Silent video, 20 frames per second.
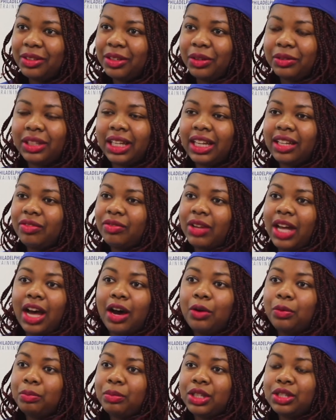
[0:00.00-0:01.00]
They've
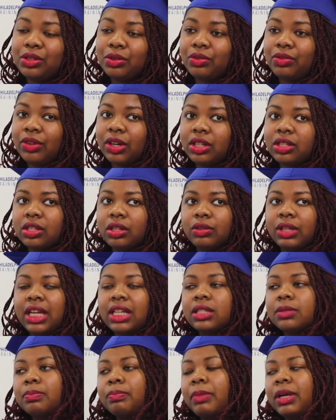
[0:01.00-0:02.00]
helped me so far. So
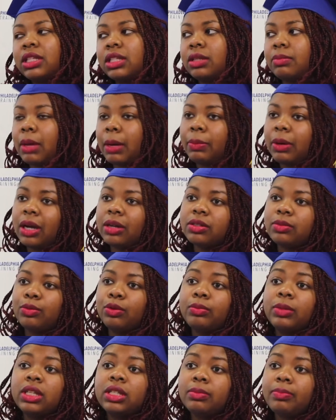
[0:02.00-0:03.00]
that's basically my proudest
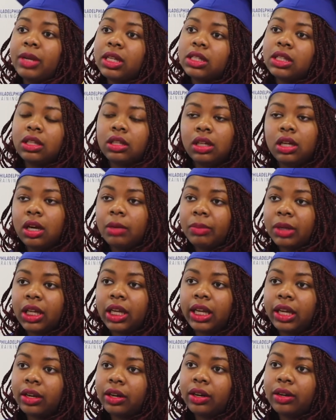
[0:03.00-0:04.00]
moment, is basically coming
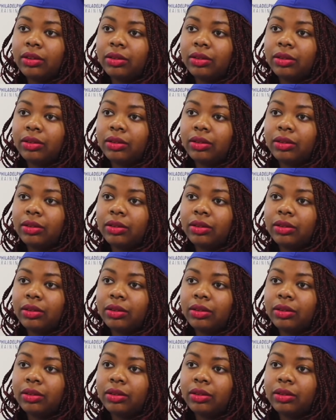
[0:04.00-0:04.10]
here.